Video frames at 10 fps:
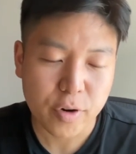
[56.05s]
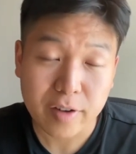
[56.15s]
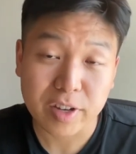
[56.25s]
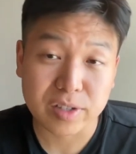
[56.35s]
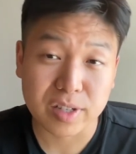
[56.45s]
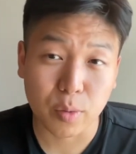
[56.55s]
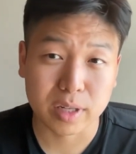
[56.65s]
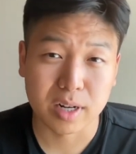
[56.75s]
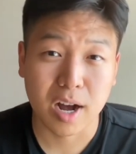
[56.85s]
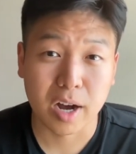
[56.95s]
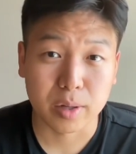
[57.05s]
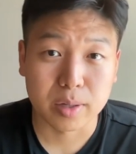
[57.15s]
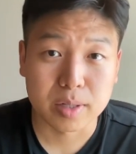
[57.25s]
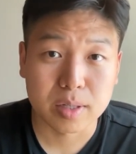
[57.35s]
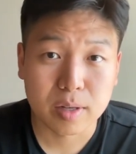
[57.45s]
Previously worked at
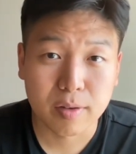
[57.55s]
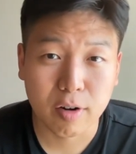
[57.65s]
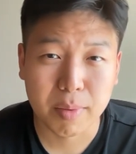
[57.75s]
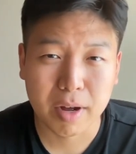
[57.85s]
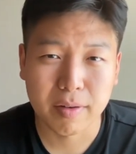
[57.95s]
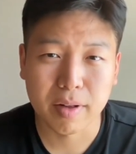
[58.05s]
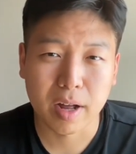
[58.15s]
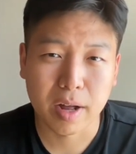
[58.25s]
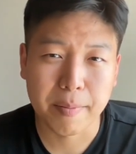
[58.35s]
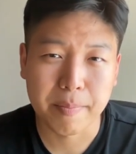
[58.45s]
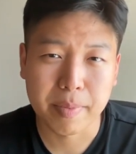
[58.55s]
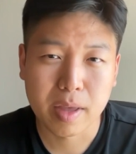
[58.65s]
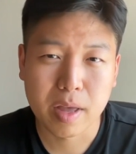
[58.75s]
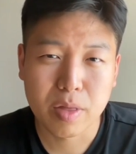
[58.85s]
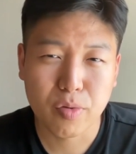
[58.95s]
Oculus for about
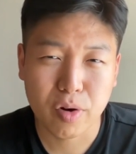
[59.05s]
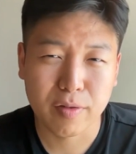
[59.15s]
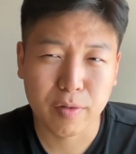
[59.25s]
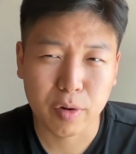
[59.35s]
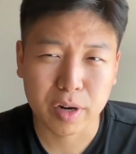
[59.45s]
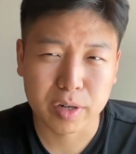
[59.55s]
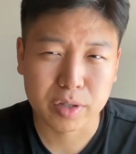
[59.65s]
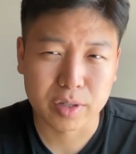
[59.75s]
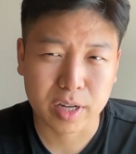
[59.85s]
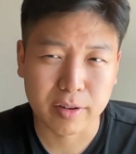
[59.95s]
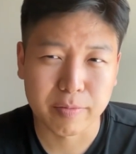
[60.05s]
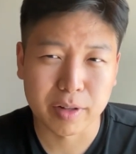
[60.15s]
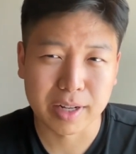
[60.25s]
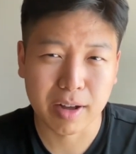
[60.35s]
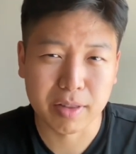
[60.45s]
3 or 4 years, just kind of
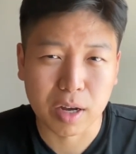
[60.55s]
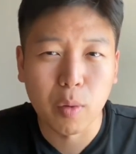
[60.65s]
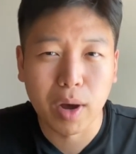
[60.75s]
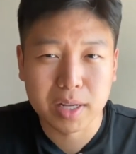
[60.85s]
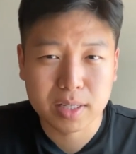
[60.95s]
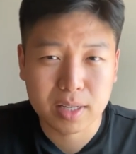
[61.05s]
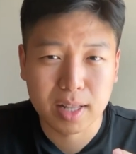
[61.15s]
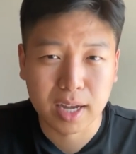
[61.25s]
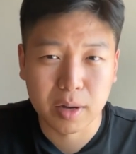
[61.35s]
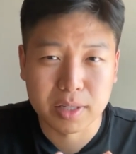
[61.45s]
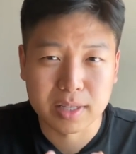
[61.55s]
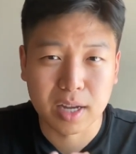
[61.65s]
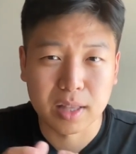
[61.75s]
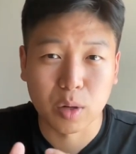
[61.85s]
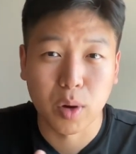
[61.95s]
building out the OS that goes
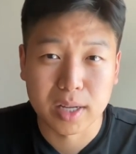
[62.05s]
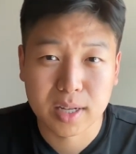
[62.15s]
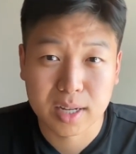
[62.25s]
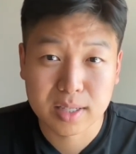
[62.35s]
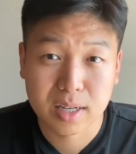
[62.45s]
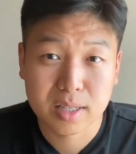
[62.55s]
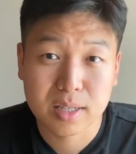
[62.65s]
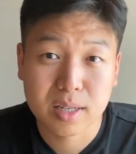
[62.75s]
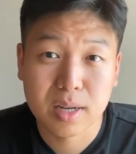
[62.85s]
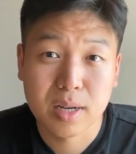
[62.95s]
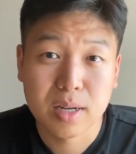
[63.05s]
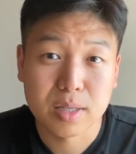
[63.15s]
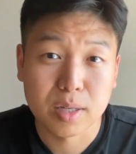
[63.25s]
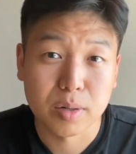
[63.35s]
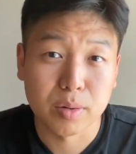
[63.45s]
inside the Quest headsets.
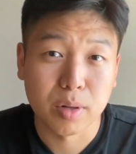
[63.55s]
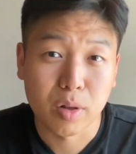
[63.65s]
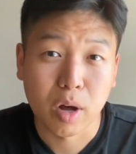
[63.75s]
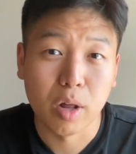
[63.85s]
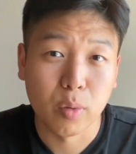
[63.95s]
So all